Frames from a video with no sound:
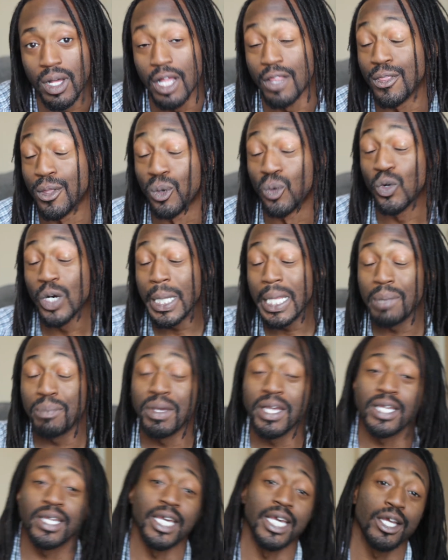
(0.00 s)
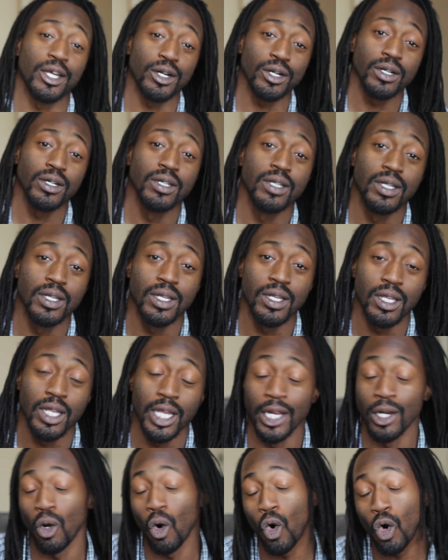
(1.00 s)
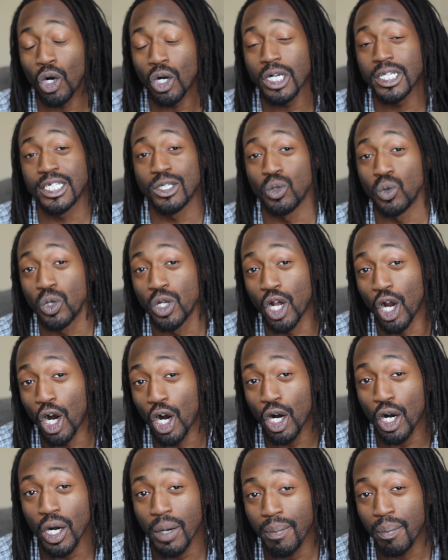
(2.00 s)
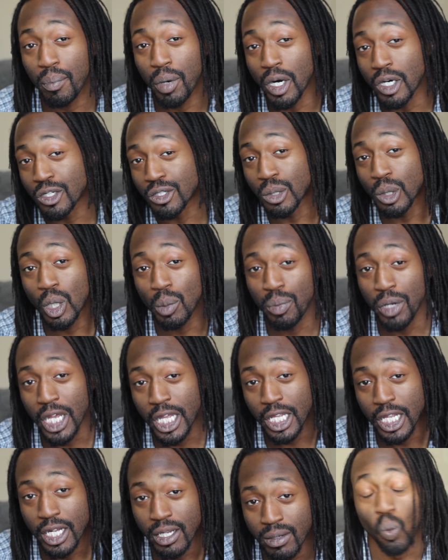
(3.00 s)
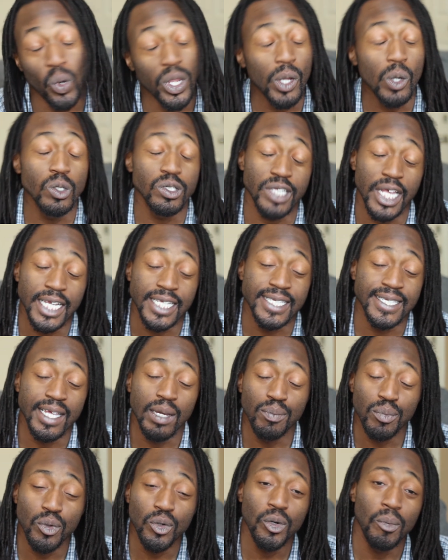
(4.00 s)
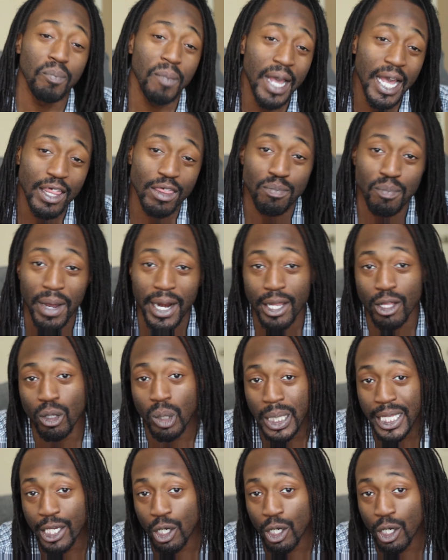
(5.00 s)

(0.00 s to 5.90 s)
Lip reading: the really big kicker, in order to curb personal opinion, we used a simple mathematical